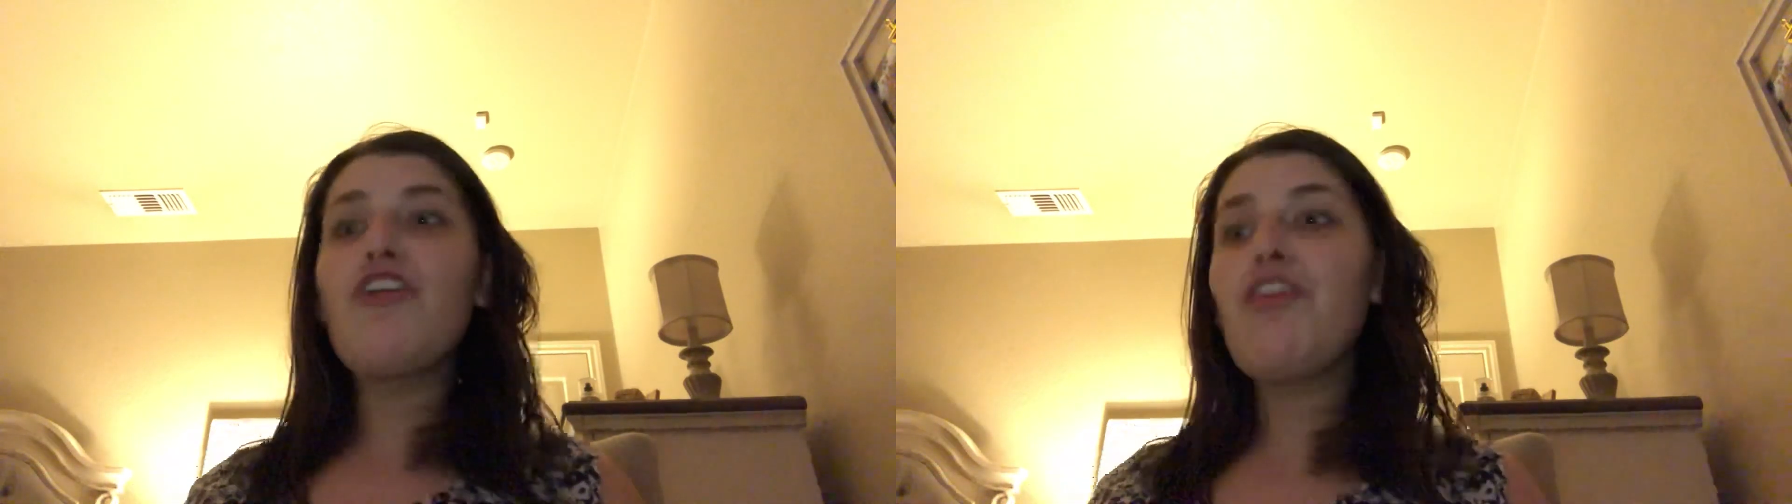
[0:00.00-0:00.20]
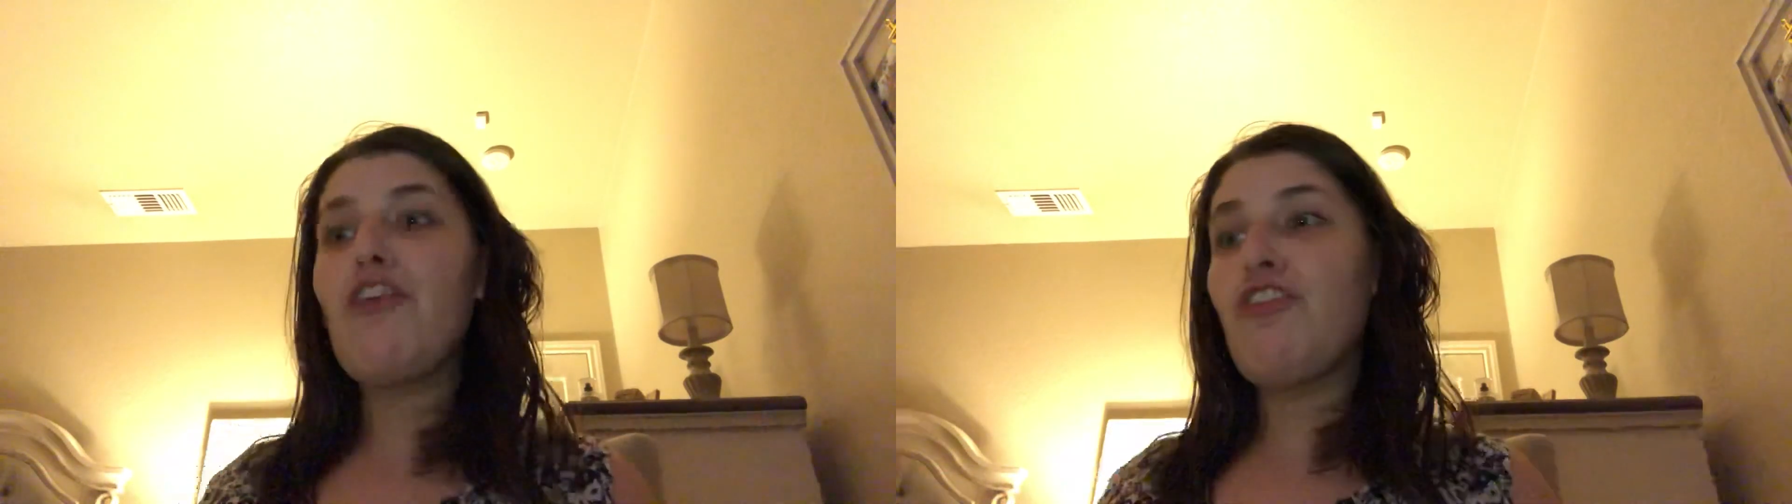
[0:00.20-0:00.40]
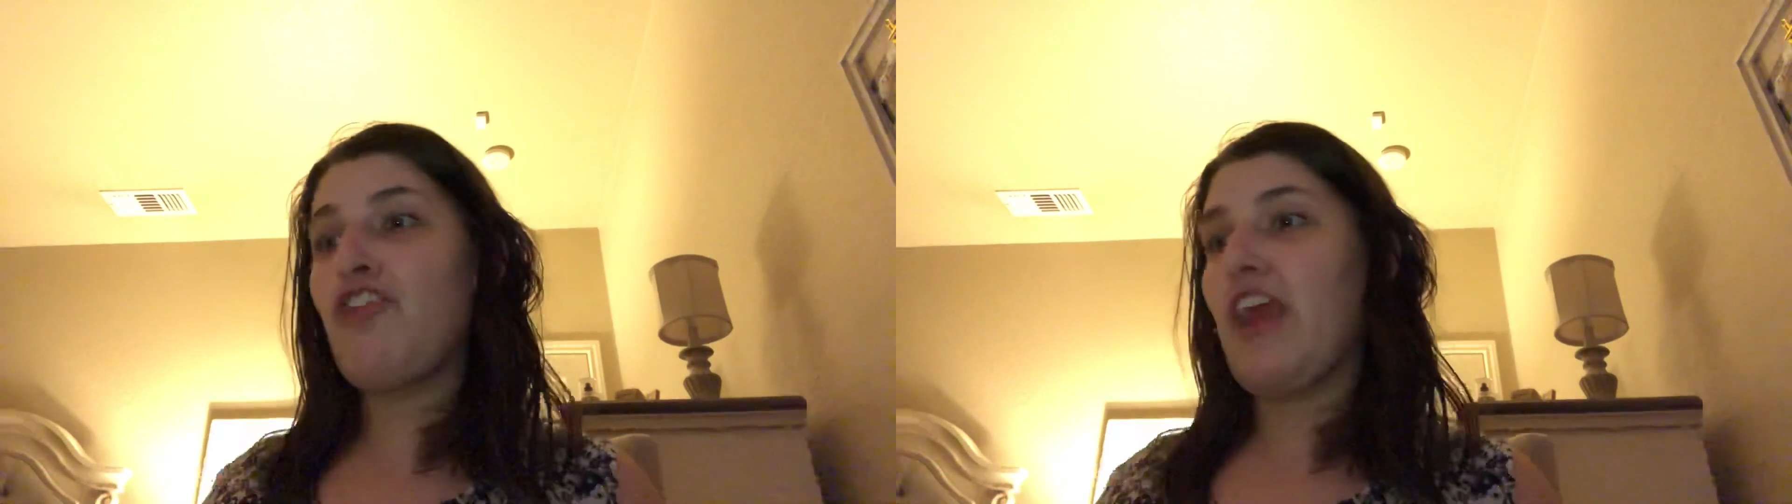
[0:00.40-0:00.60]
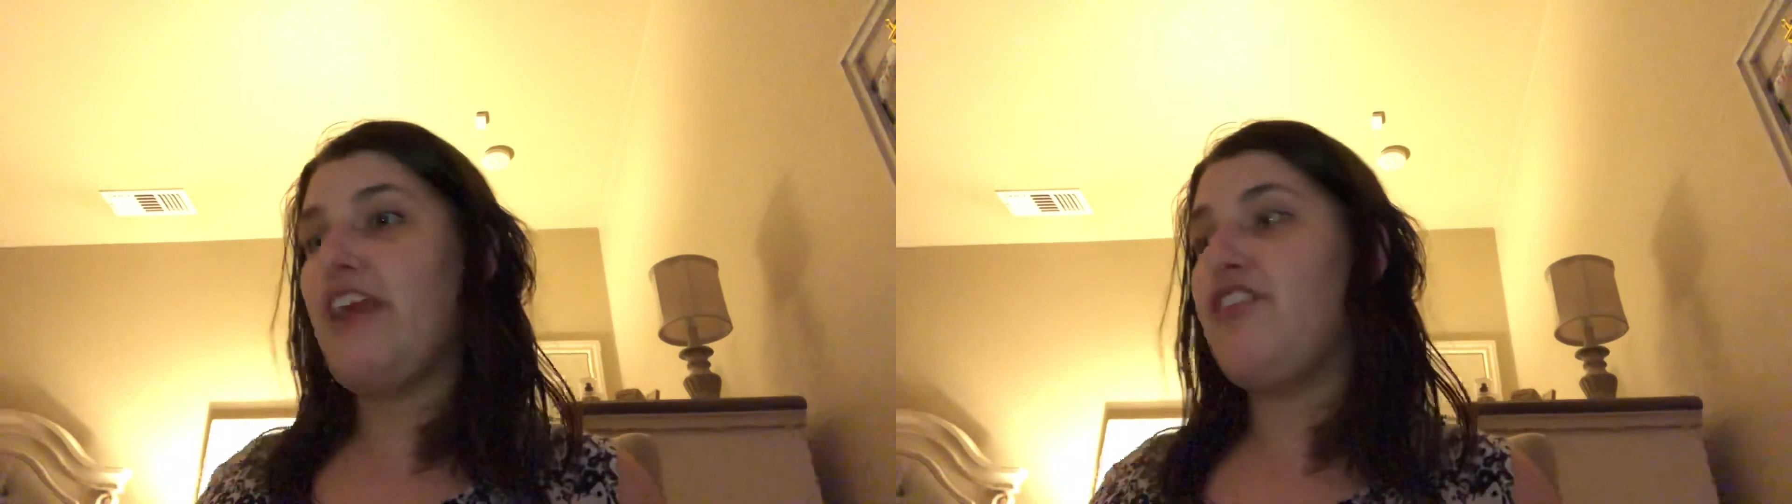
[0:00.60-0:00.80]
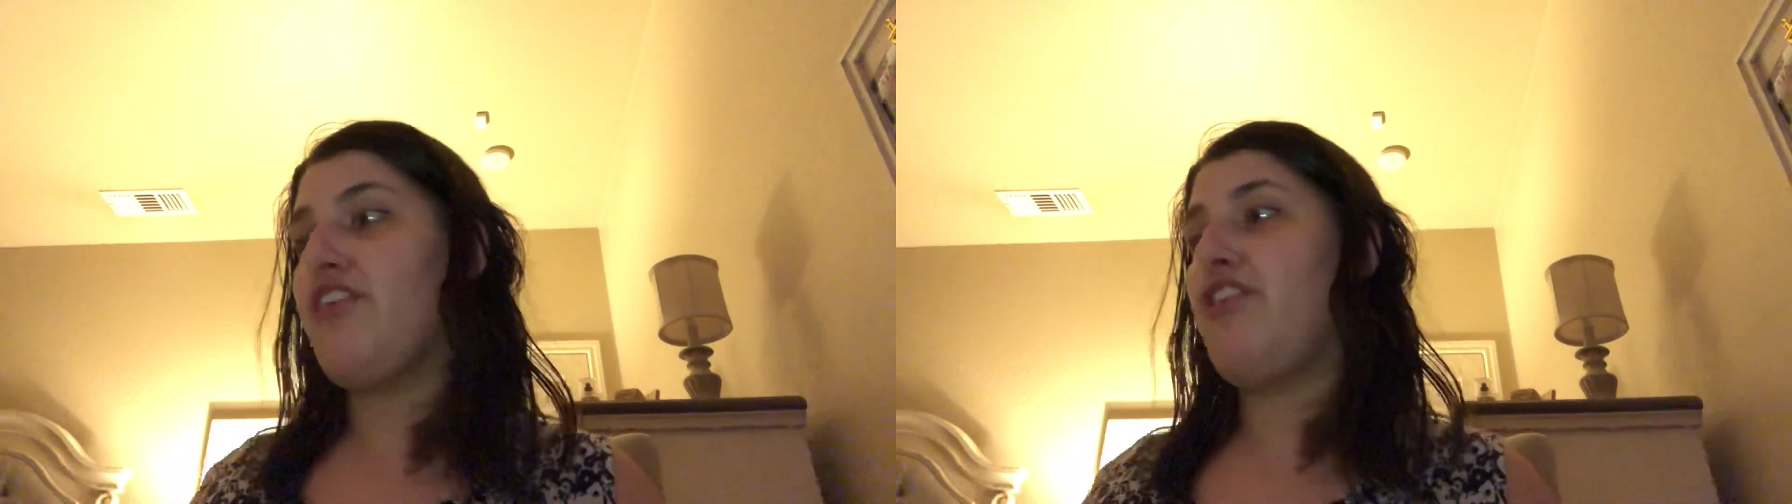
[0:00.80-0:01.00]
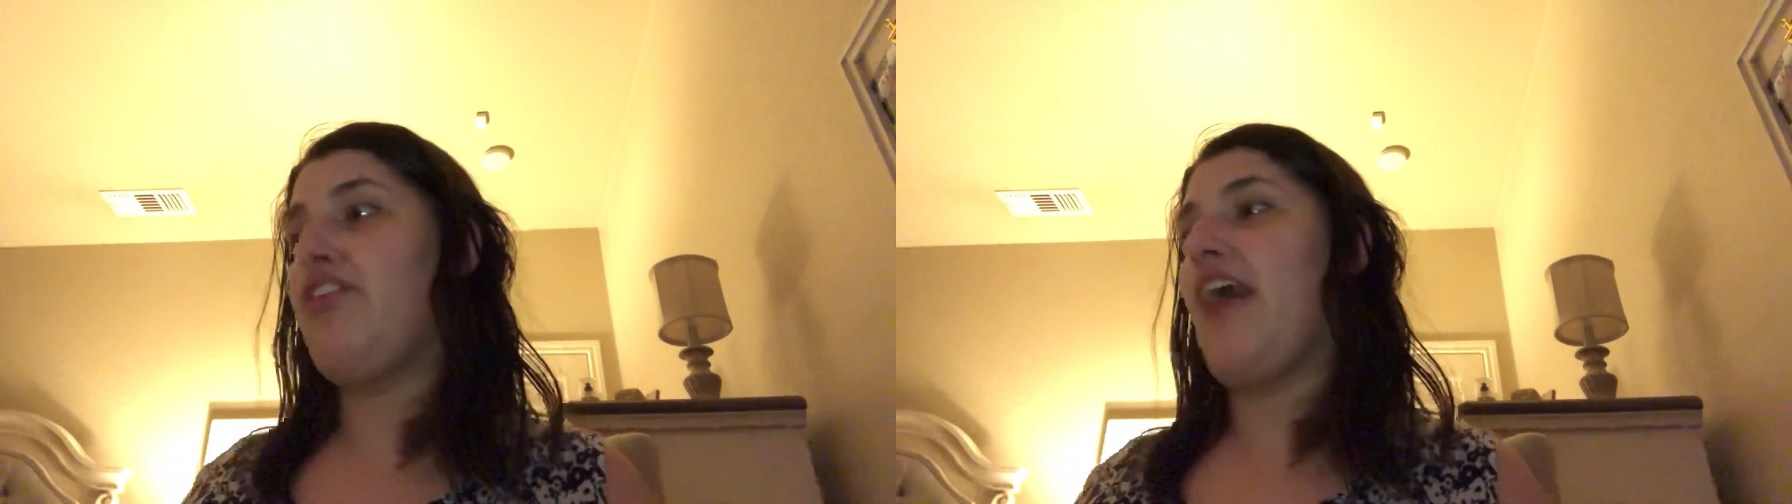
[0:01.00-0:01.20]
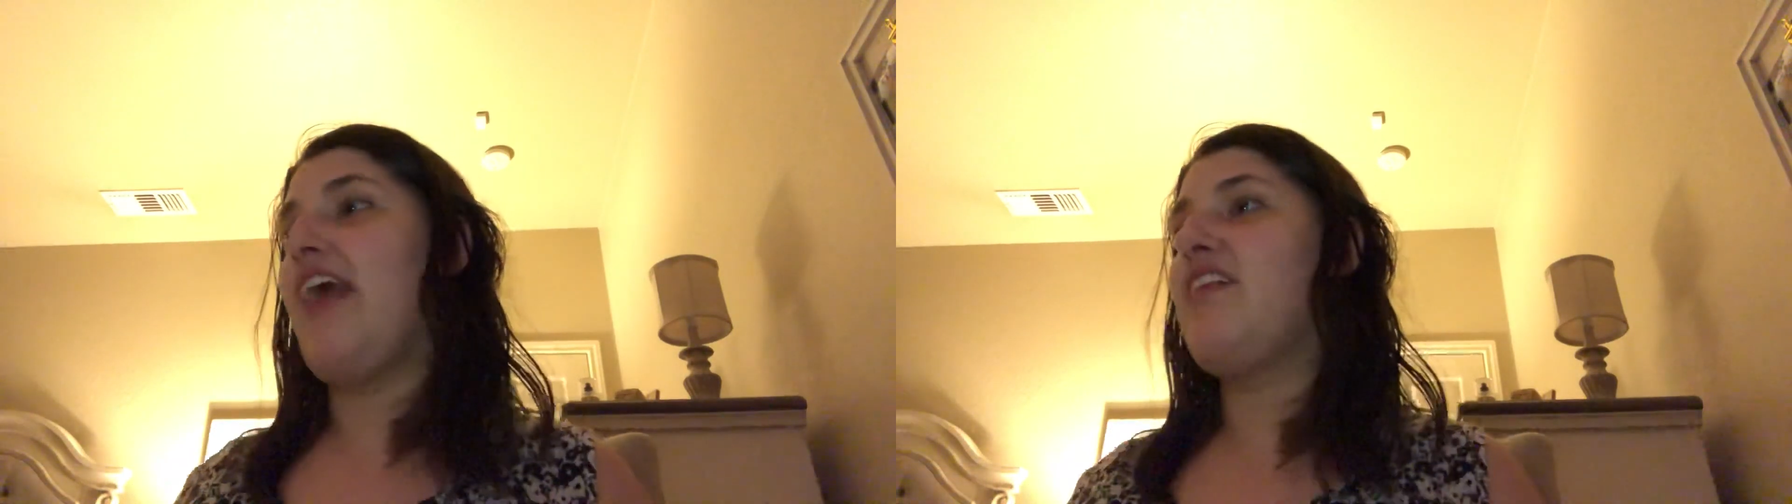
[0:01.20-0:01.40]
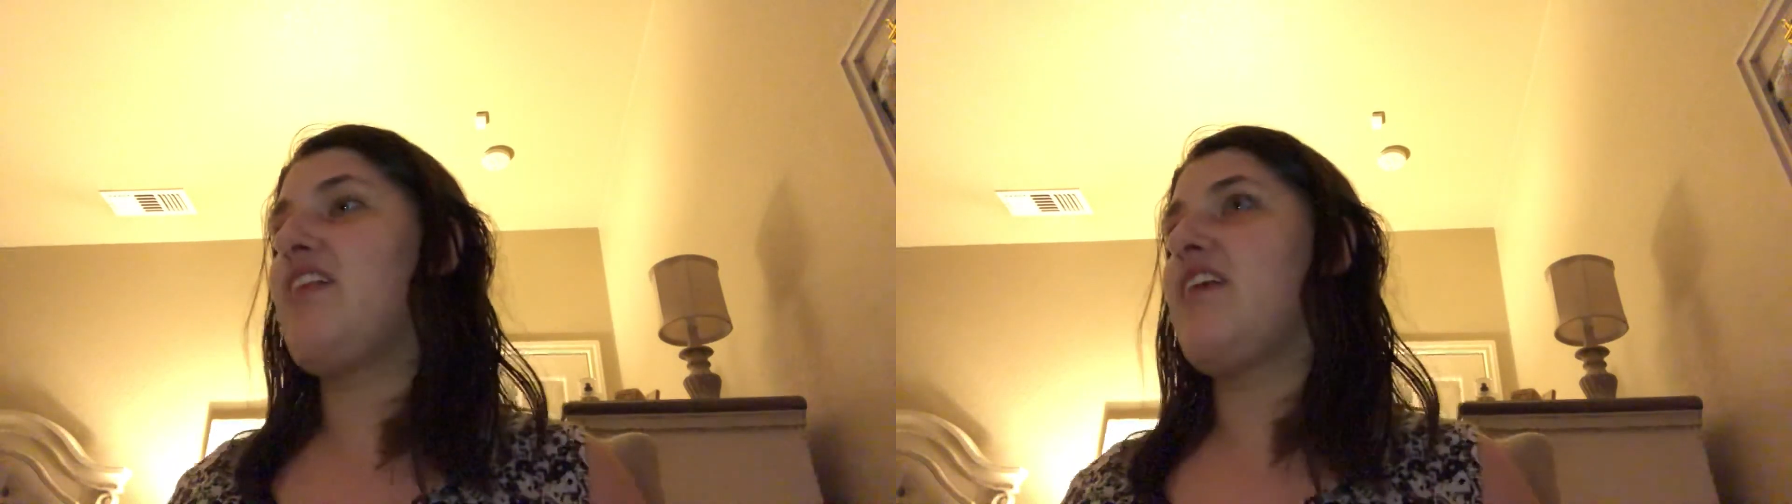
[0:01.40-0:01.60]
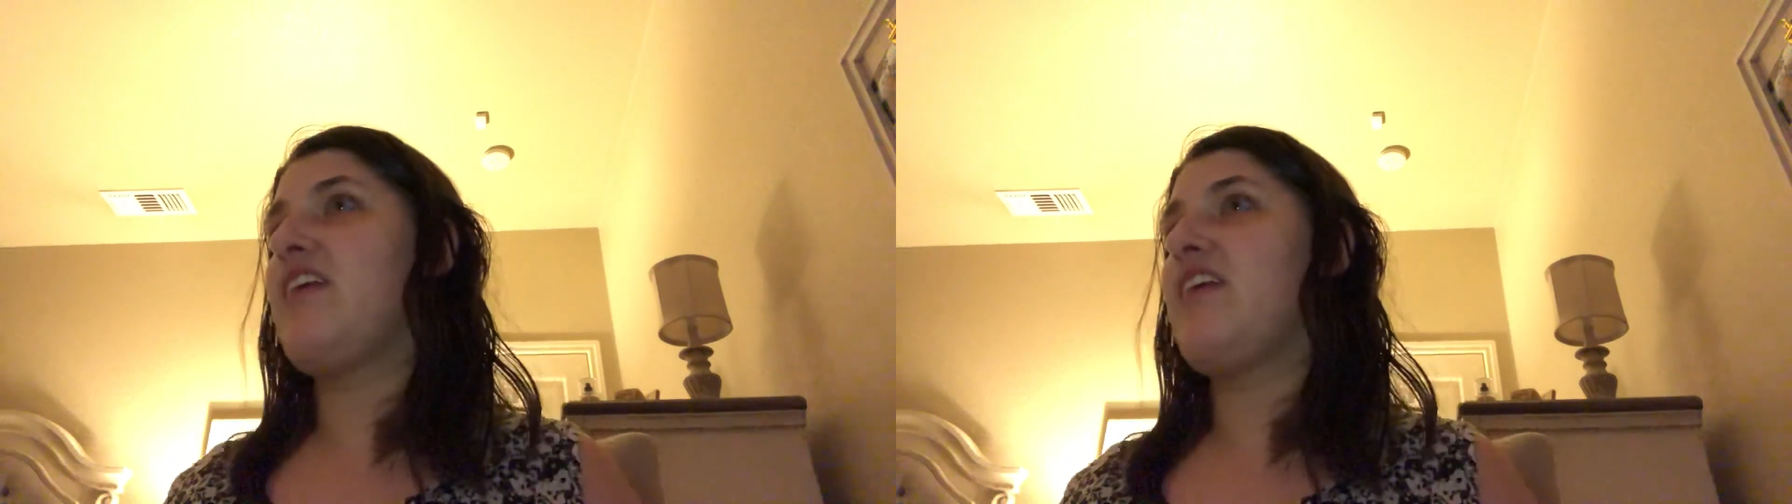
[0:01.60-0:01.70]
they're changes that,